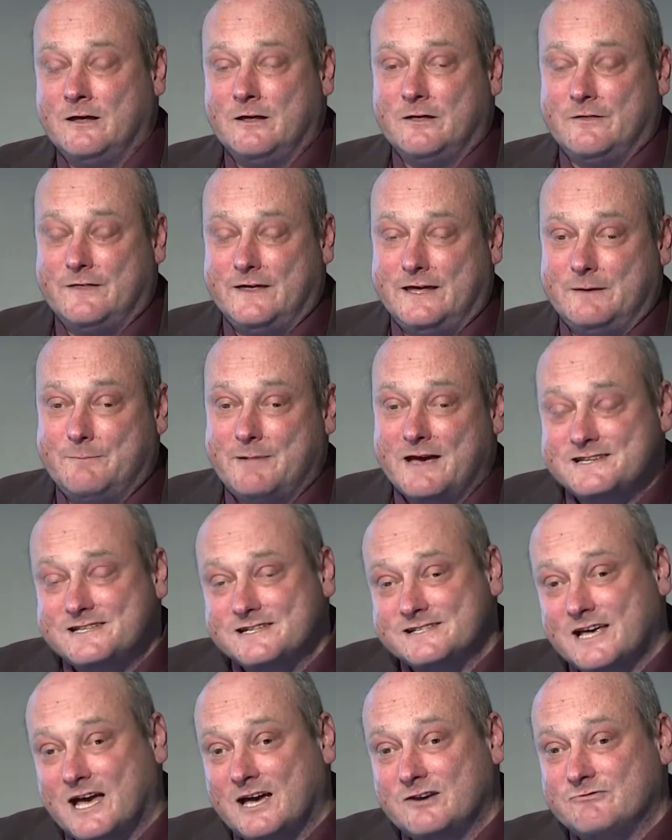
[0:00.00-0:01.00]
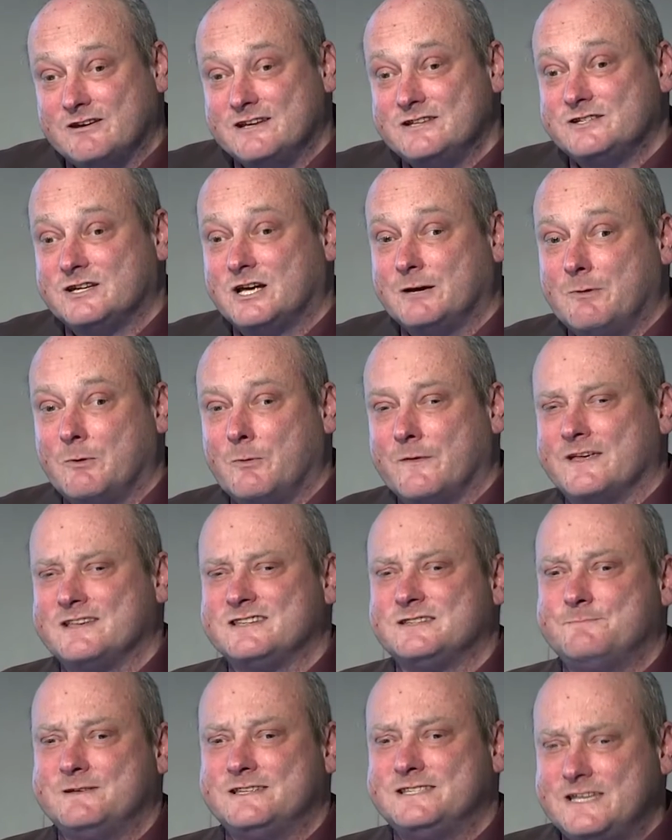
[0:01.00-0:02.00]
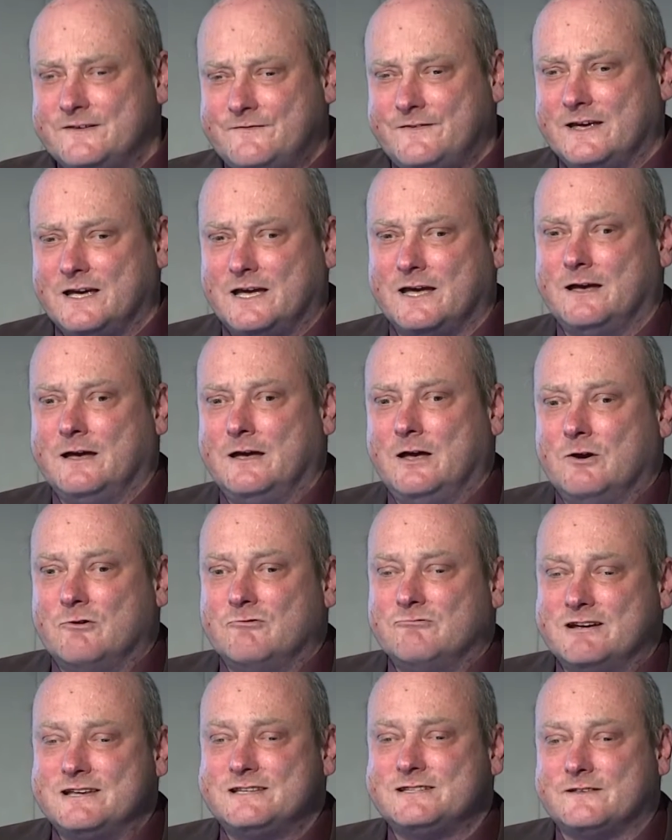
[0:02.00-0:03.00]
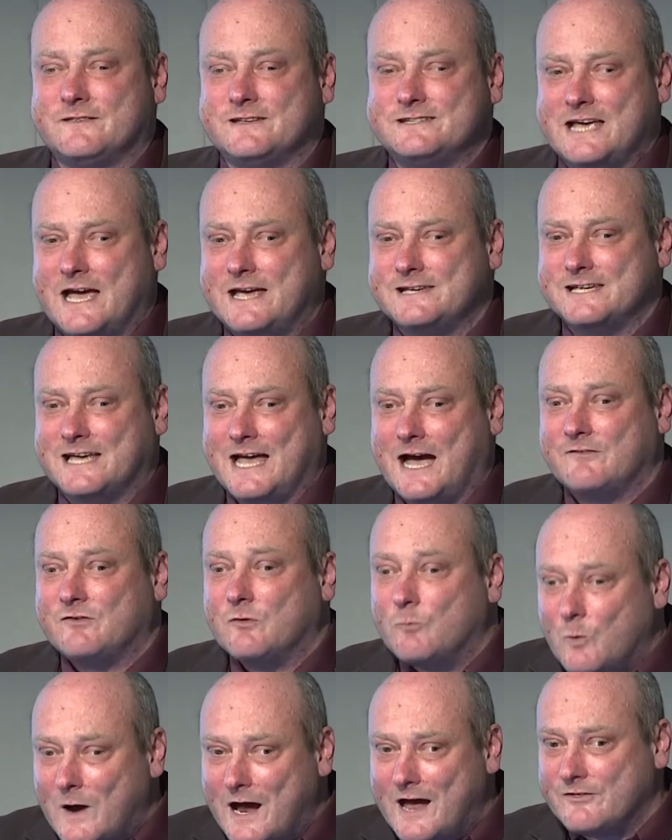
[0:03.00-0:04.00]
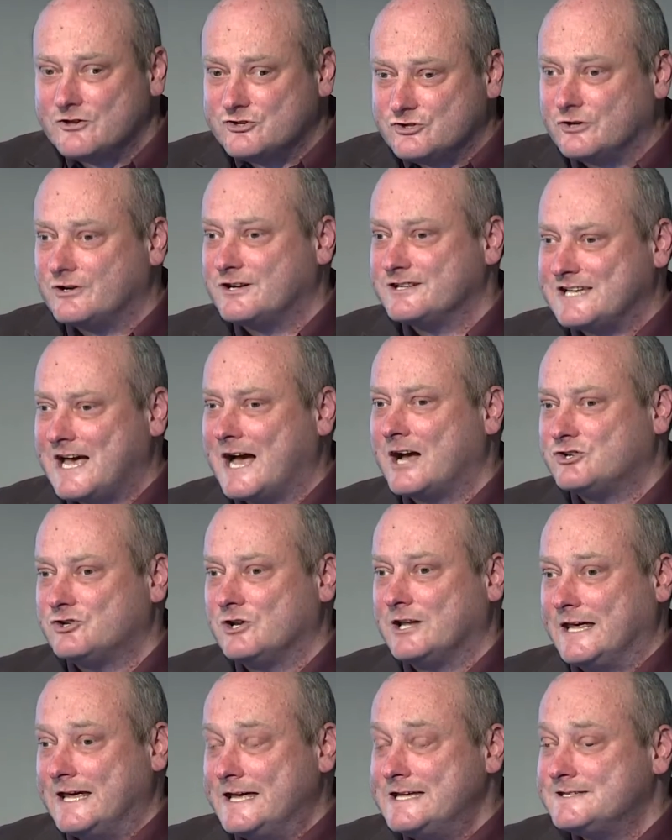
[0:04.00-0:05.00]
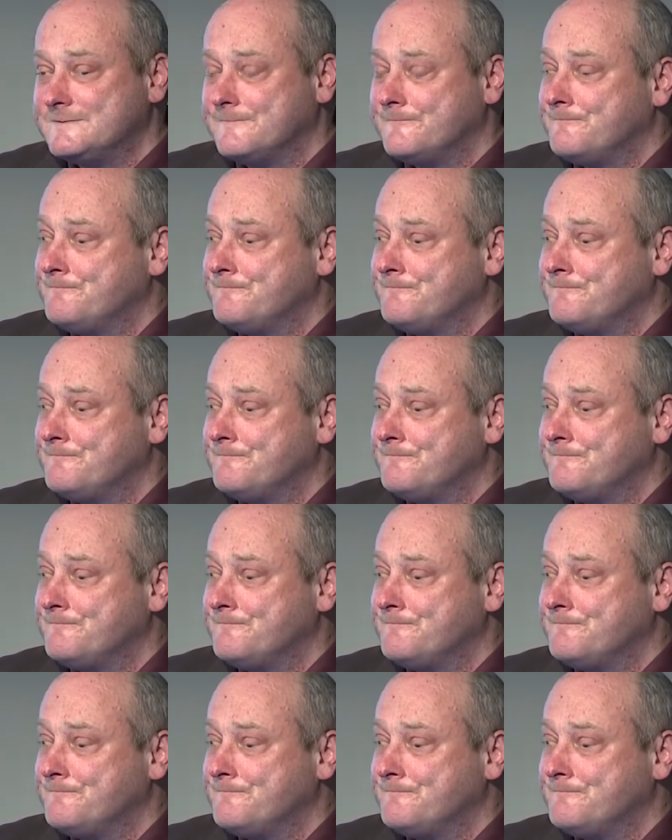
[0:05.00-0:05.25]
the pesticide risk to come up with a specific risk that takes account of where the Juncus actually is,